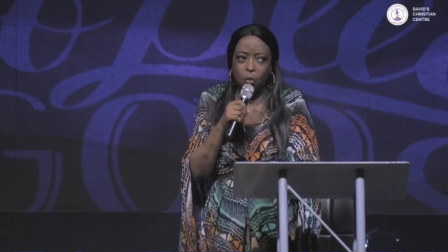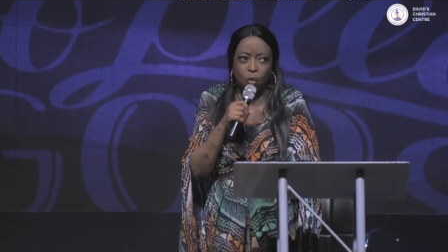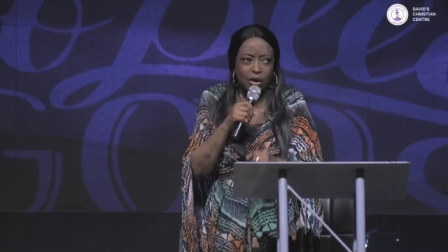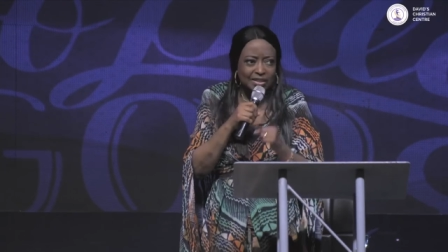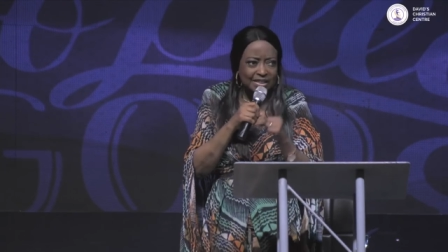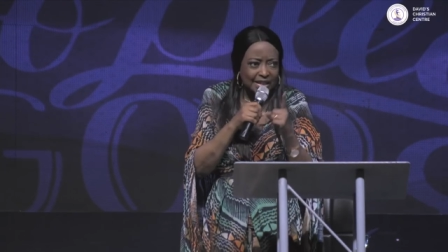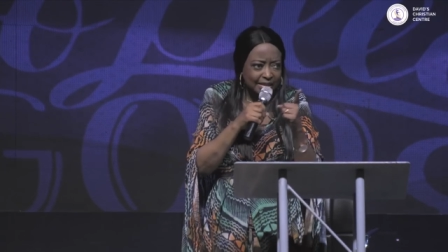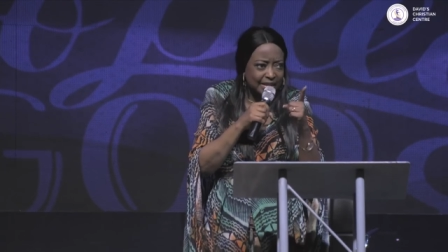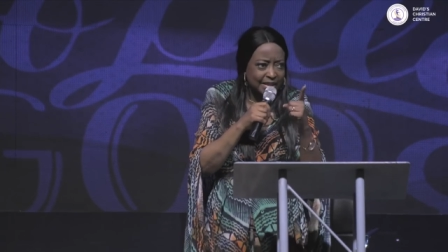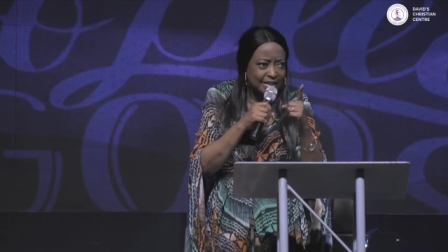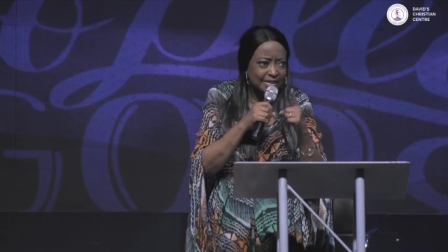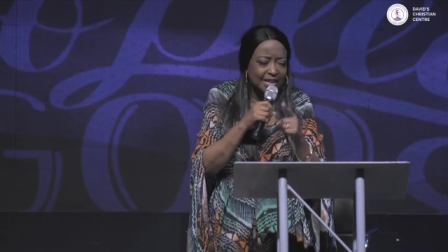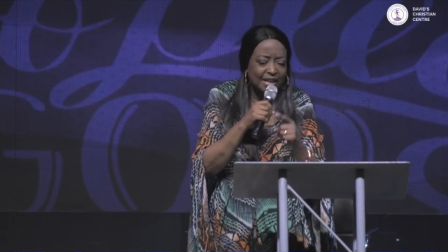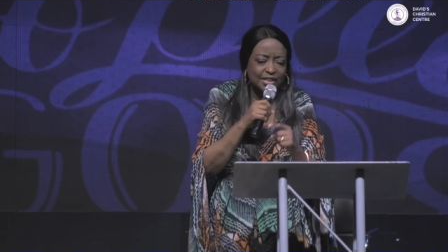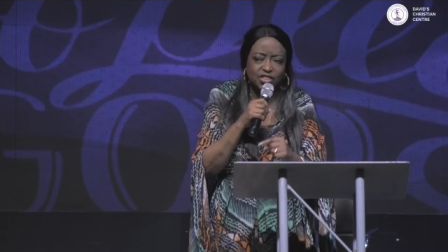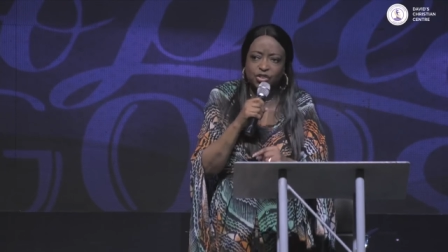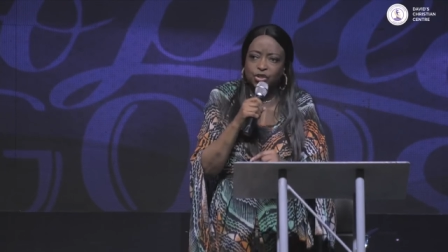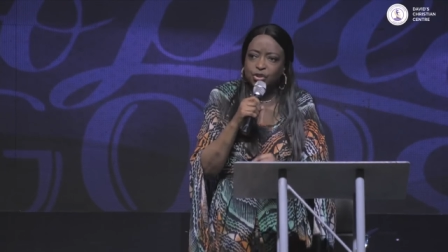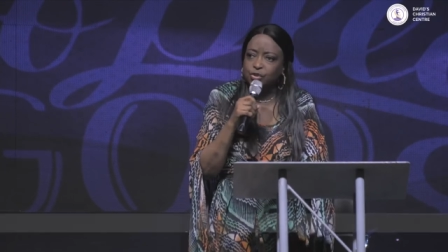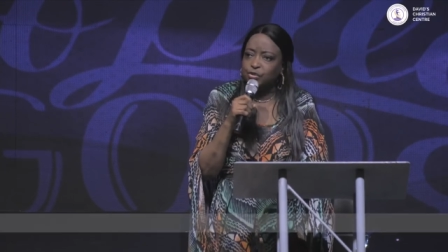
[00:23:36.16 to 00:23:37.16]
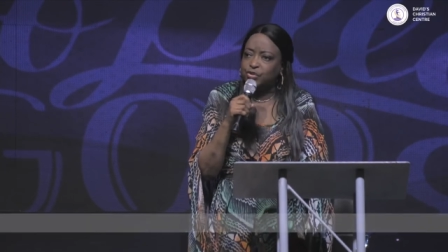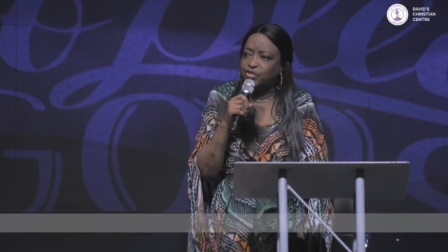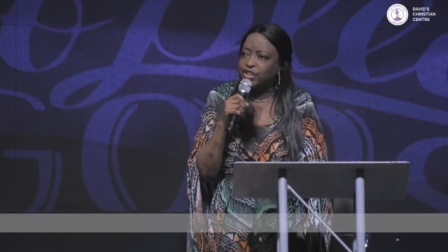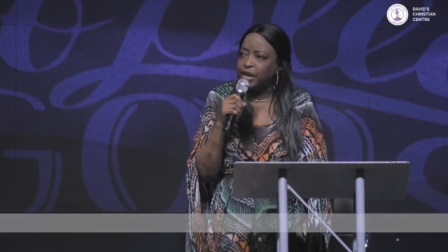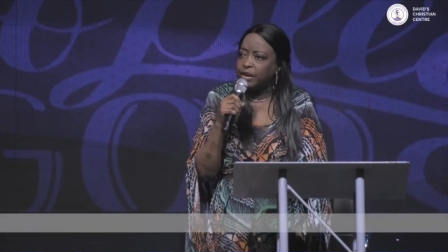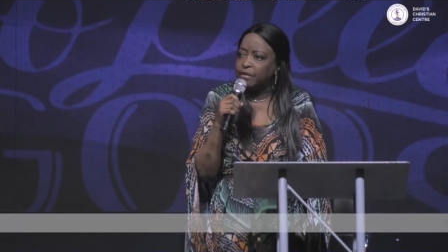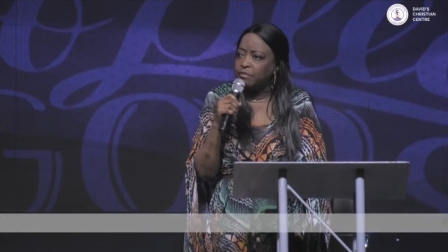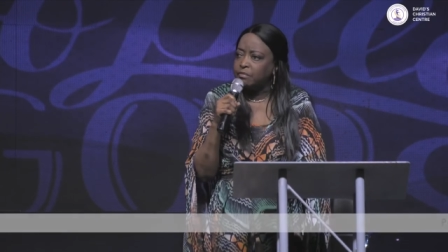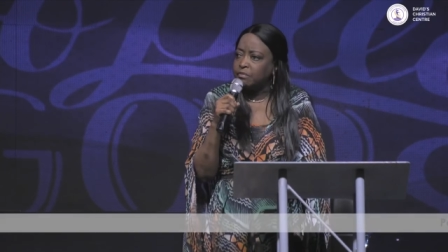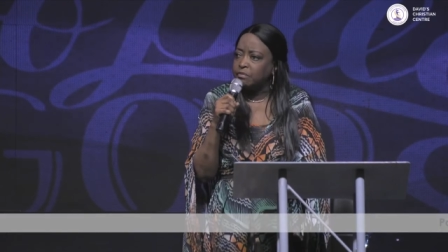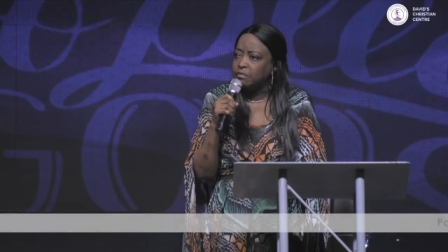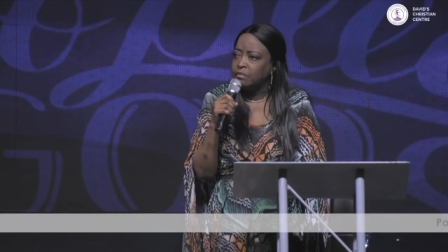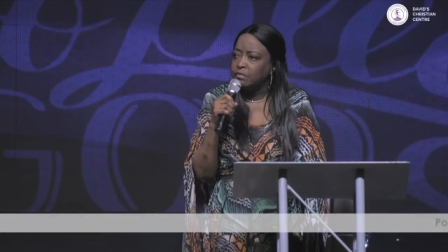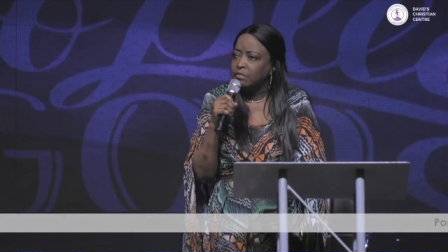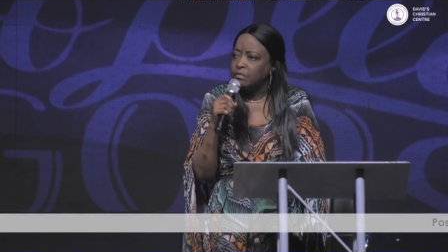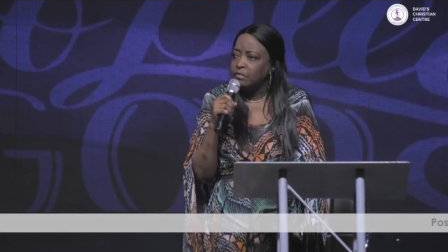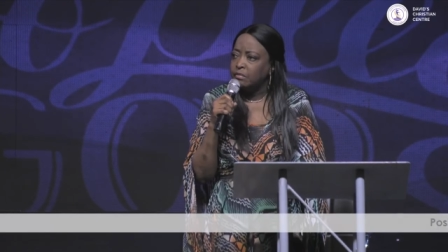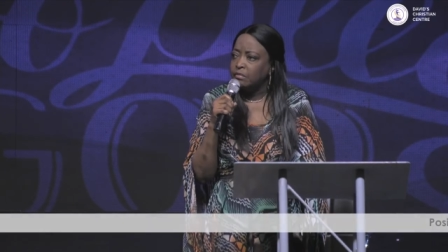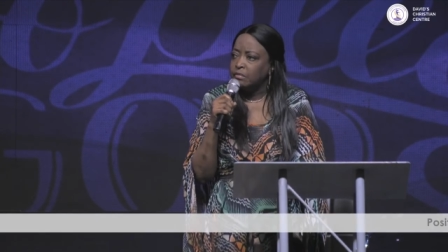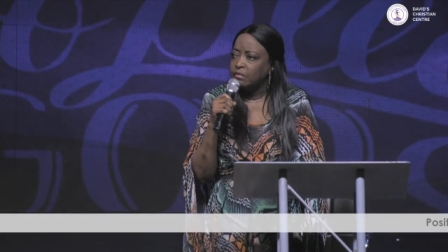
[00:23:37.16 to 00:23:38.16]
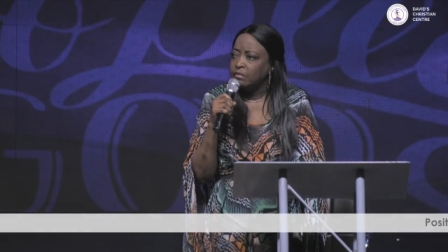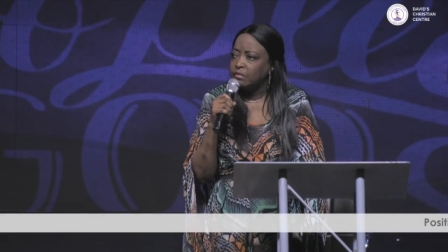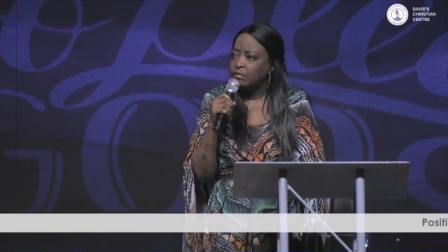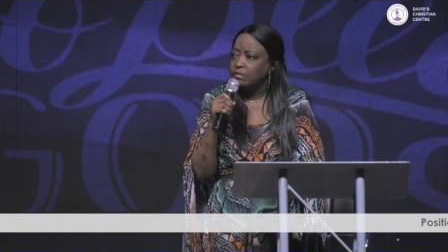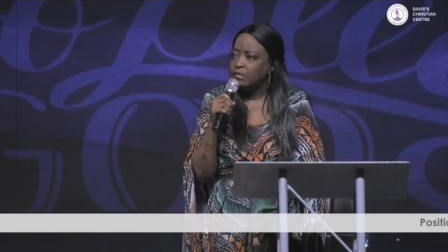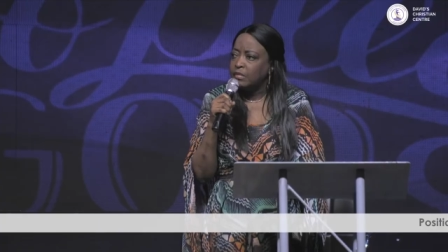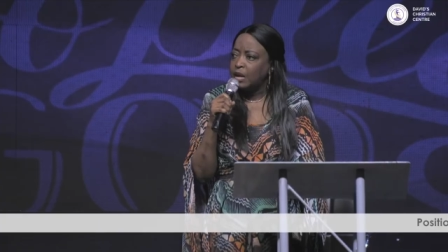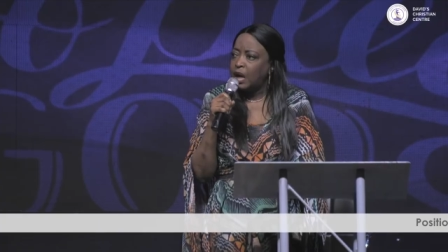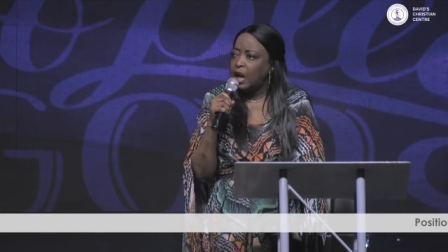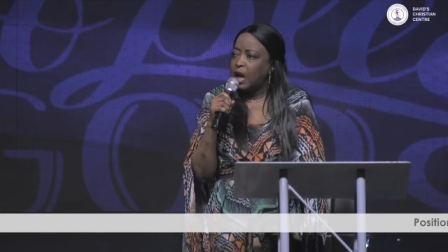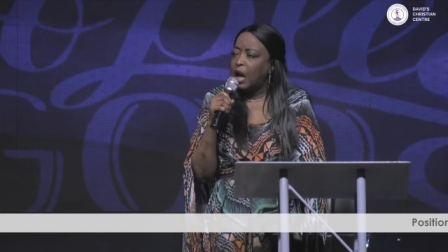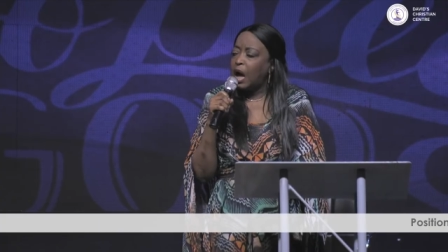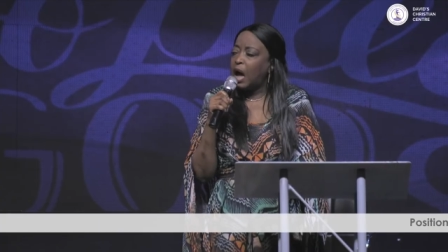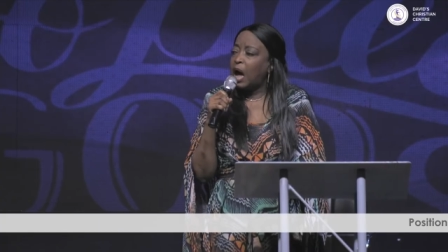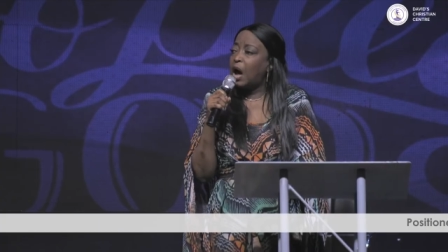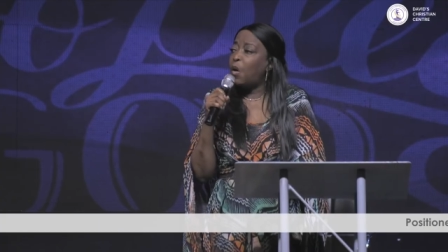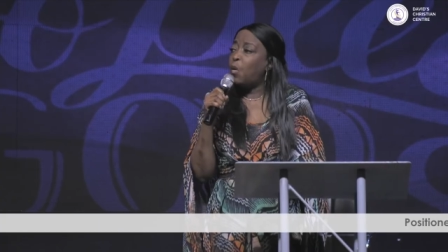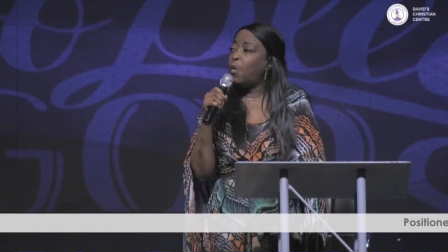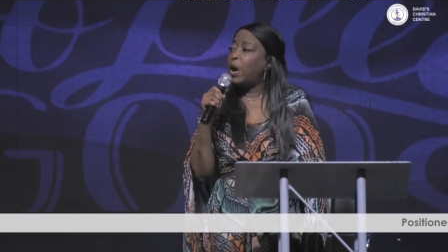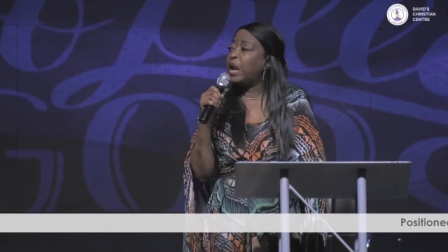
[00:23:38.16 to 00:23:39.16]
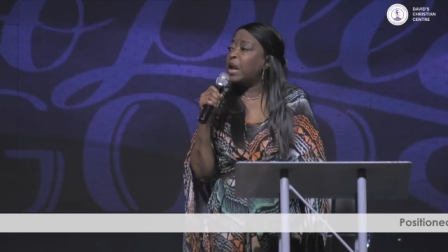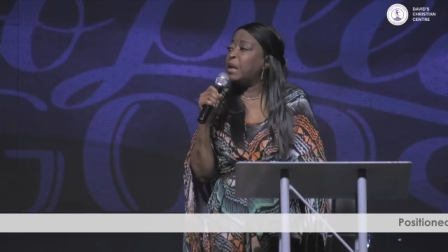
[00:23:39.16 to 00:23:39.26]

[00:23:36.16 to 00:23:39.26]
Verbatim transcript: What is that thing He's asked you to say? And